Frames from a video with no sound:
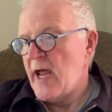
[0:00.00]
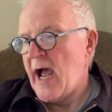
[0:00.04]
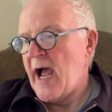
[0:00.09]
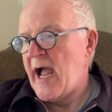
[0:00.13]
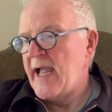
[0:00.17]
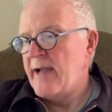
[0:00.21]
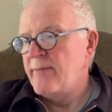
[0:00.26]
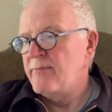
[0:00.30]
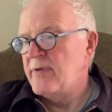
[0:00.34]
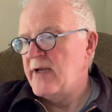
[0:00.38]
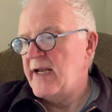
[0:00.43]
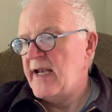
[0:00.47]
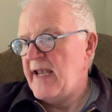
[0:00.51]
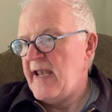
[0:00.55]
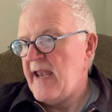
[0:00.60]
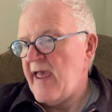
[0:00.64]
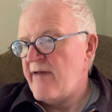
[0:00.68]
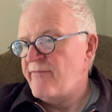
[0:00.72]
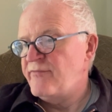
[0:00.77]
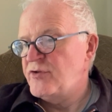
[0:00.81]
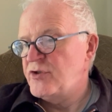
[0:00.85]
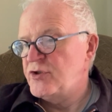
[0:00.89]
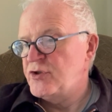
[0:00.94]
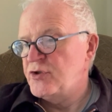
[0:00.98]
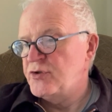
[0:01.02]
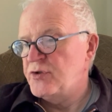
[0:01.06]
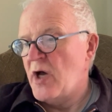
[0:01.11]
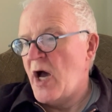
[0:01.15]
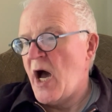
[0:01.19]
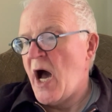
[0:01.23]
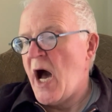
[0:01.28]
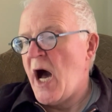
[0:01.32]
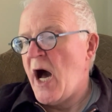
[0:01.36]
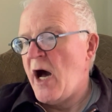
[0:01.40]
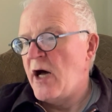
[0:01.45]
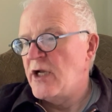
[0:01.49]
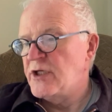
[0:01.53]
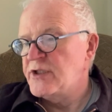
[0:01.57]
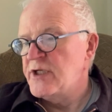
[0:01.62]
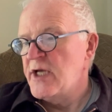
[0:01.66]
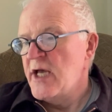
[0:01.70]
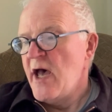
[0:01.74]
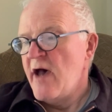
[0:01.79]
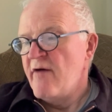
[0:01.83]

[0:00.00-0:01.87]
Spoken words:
I am cleft to the heart,